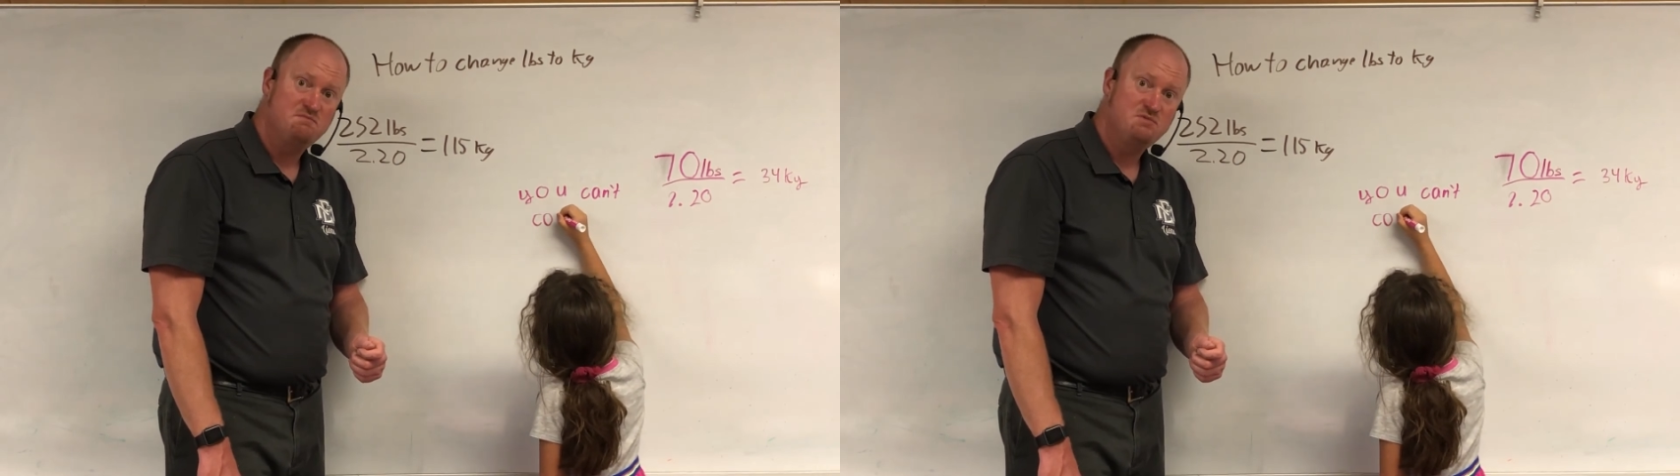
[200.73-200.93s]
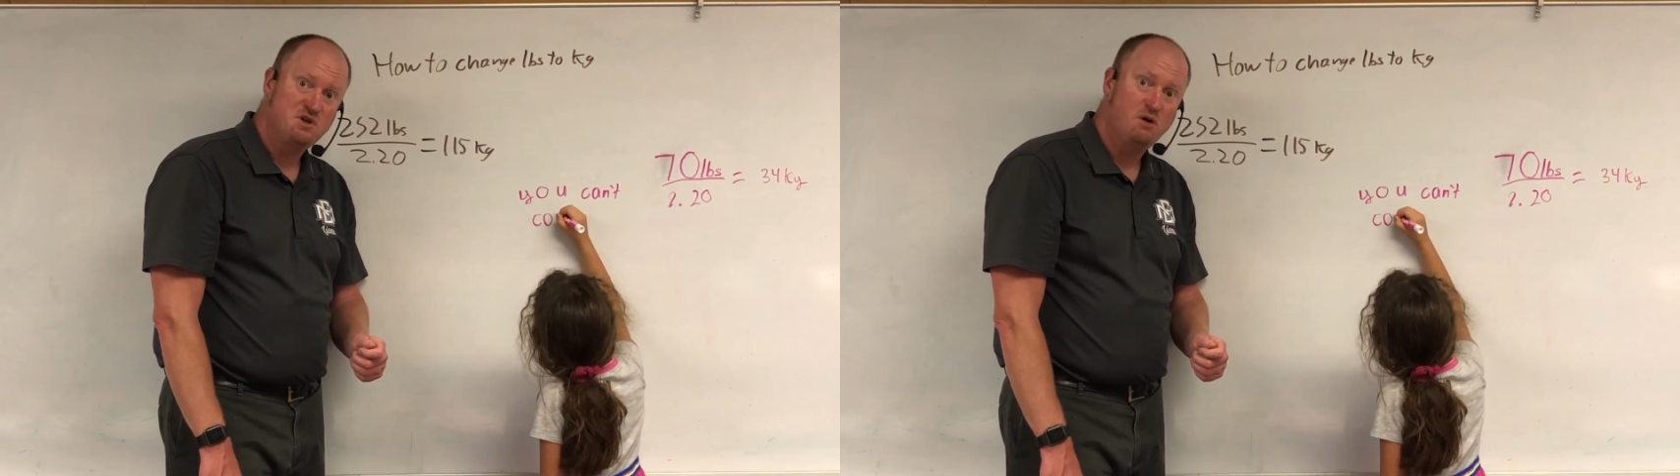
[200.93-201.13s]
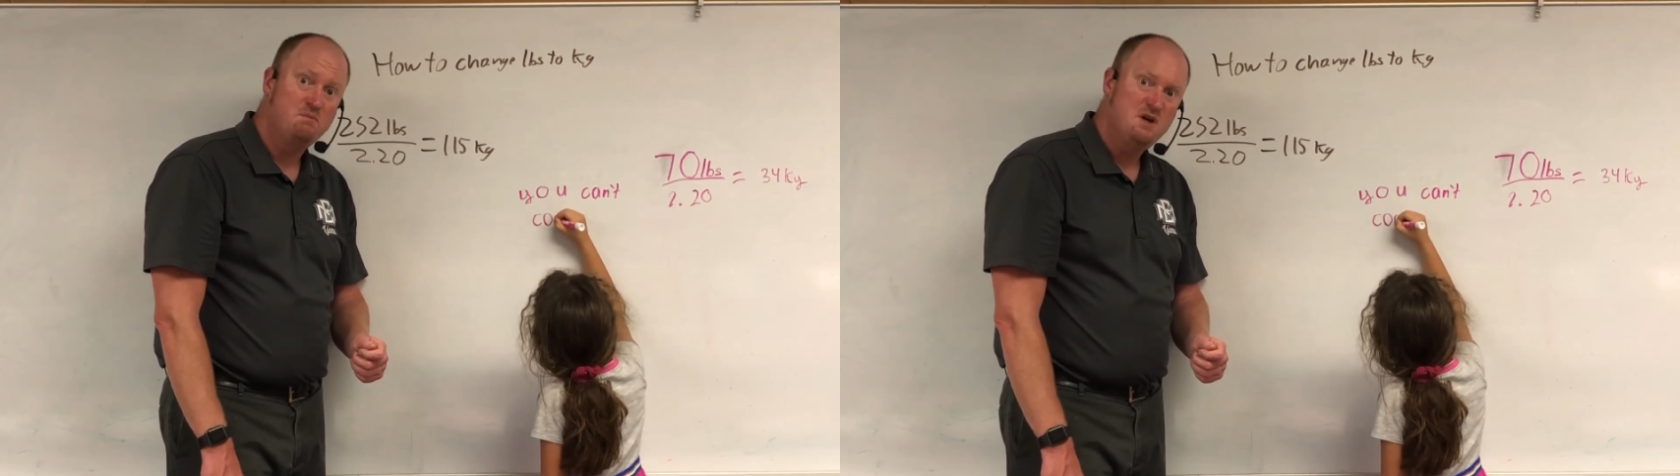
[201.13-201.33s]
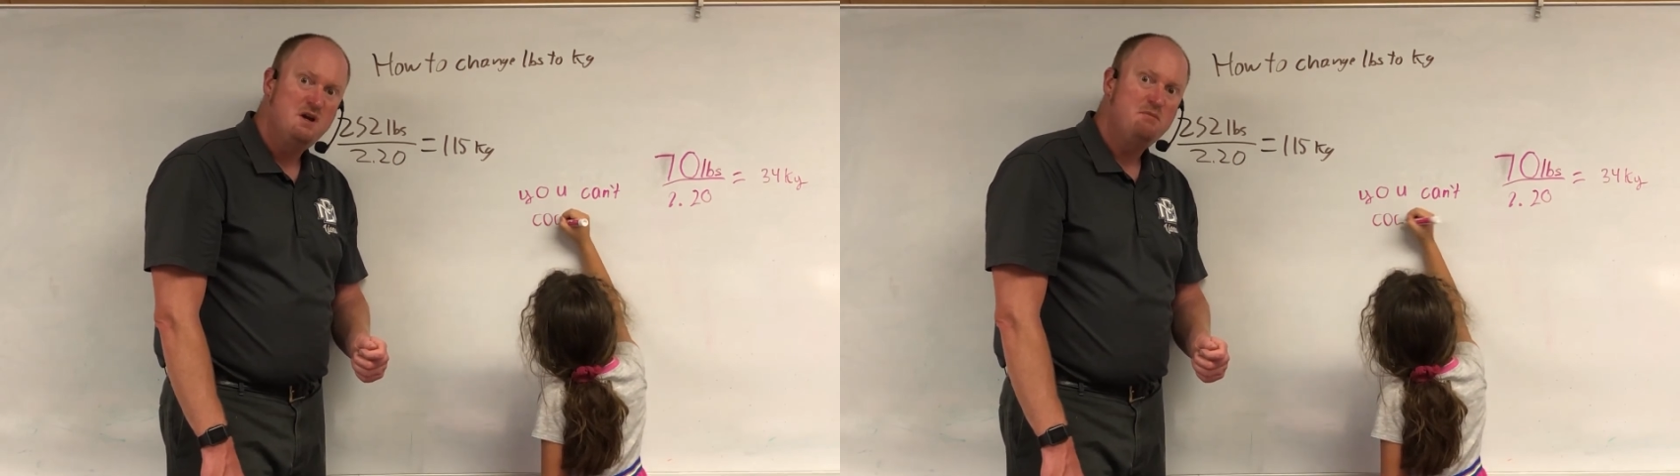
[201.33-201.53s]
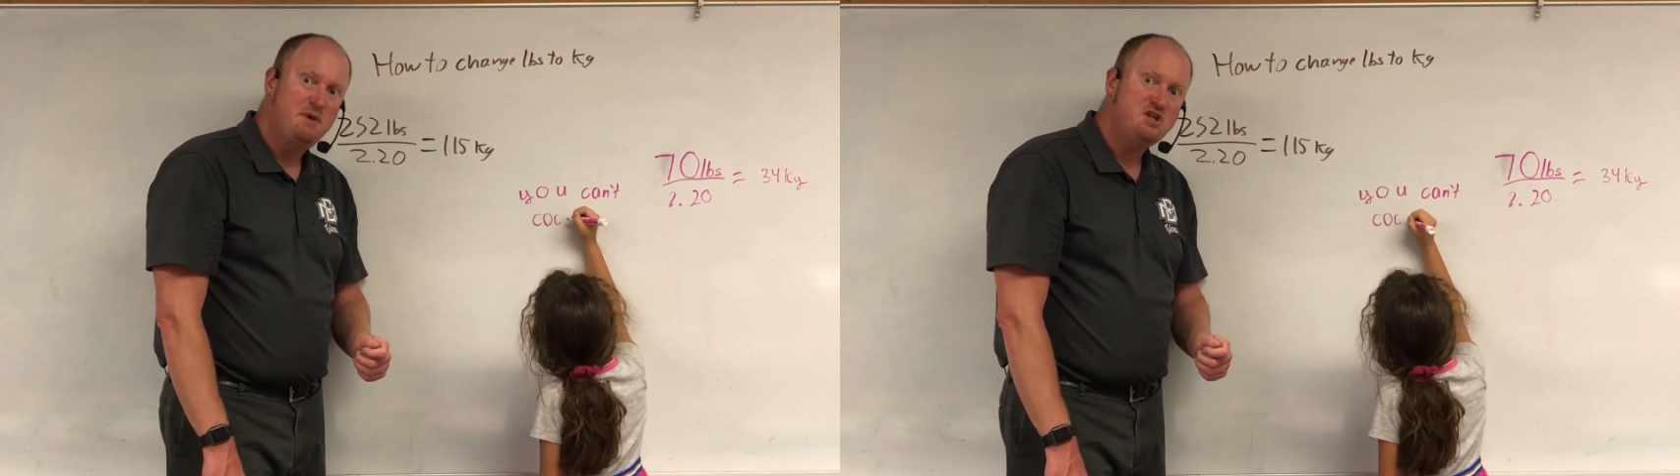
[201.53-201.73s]
So
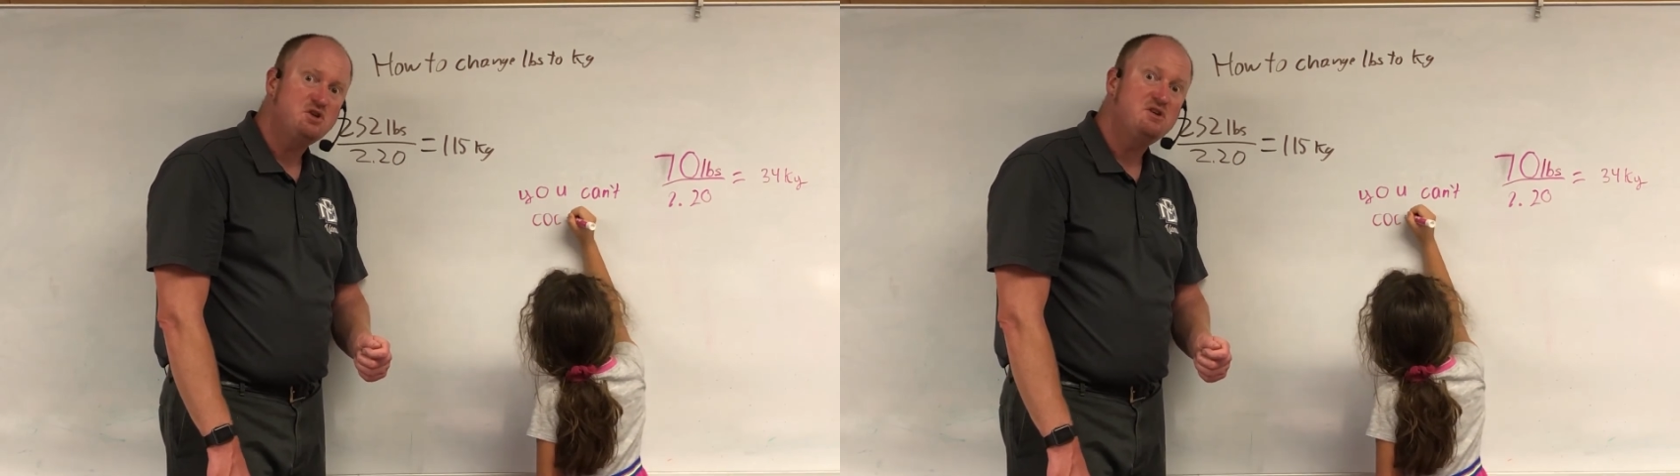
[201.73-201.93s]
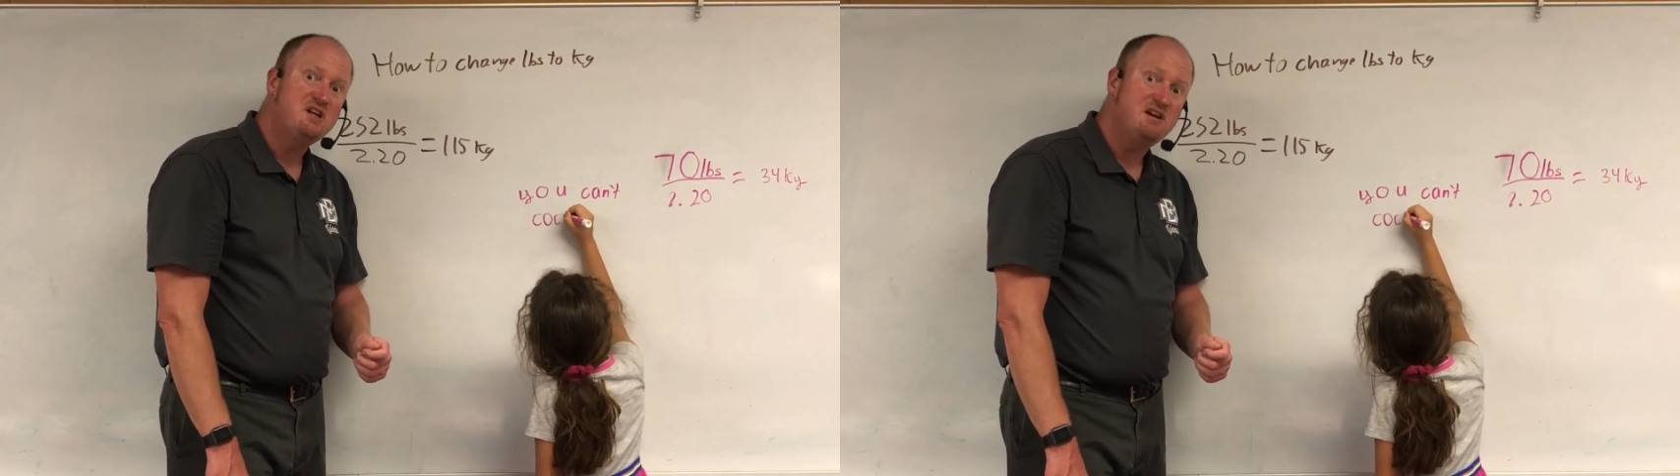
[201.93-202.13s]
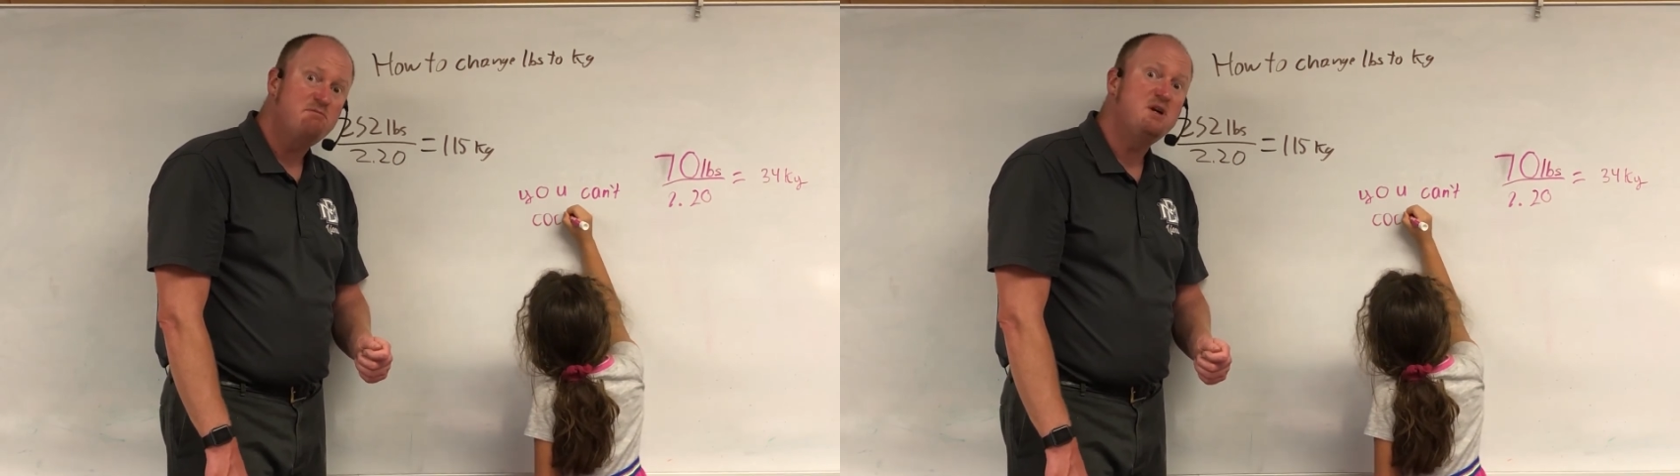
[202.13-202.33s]
make sure you give